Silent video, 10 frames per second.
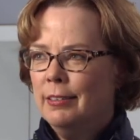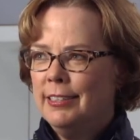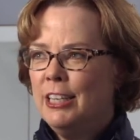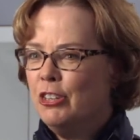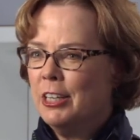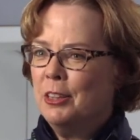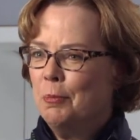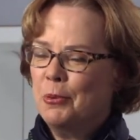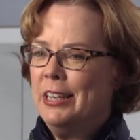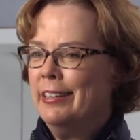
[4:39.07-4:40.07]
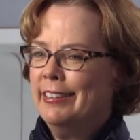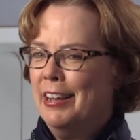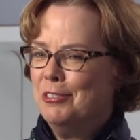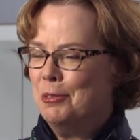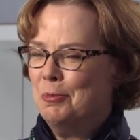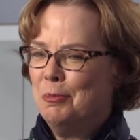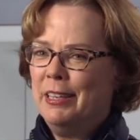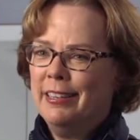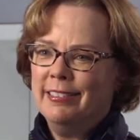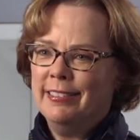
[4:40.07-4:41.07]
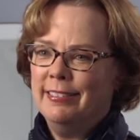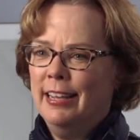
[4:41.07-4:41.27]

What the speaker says: teaching in the Bernina classrooms, because